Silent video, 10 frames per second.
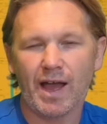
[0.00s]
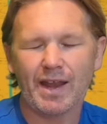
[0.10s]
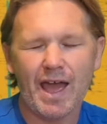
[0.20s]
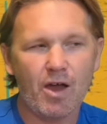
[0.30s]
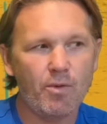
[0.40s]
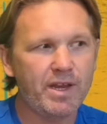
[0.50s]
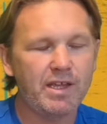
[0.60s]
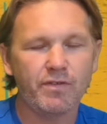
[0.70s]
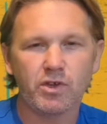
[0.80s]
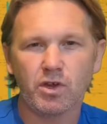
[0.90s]
And how many
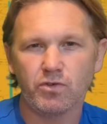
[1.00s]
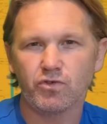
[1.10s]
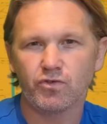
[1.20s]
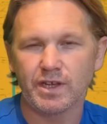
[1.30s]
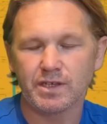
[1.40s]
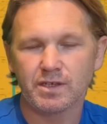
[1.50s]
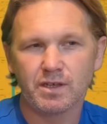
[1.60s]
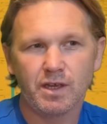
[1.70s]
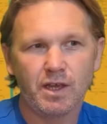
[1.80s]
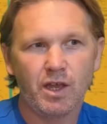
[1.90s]
other countries
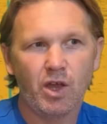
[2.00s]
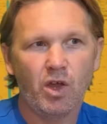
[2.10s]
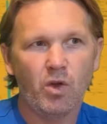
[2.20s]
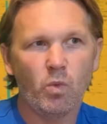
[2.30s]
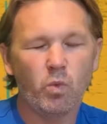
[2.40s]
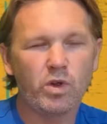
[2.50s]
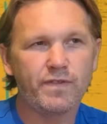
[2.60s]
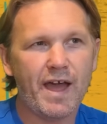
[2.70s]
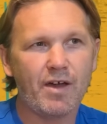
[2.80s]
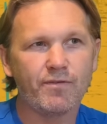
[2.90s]
would
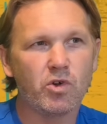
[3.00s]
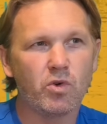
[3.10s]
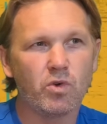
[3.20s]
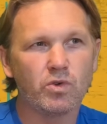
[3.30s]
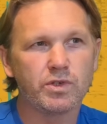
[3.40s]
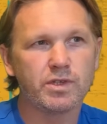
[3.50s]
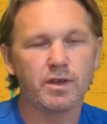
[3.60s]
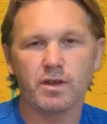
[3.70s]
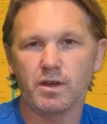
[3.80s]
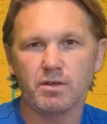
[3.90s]
that have caused
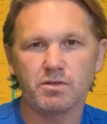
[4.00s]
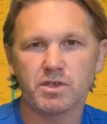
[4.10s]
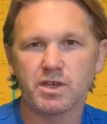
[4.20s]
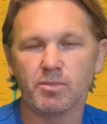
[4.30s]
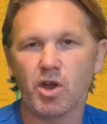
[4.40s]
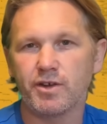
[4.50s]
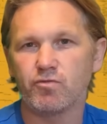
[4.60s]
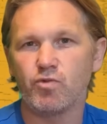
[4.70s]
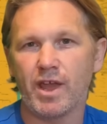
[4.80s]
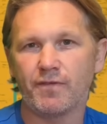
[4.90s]
some kind
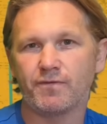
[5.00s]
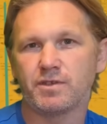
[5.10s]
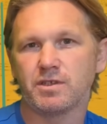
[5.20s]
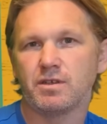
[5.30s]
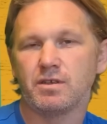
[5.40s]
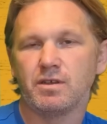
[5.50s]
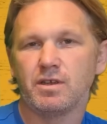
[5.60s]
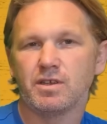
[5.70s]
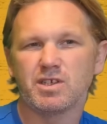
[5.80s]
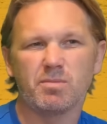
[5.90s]
of rift,
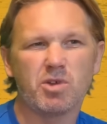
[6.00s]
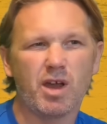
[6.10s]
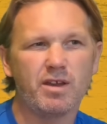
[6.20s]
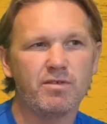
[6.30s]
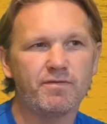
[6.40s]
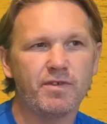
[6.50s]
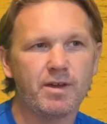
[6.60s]
some kind of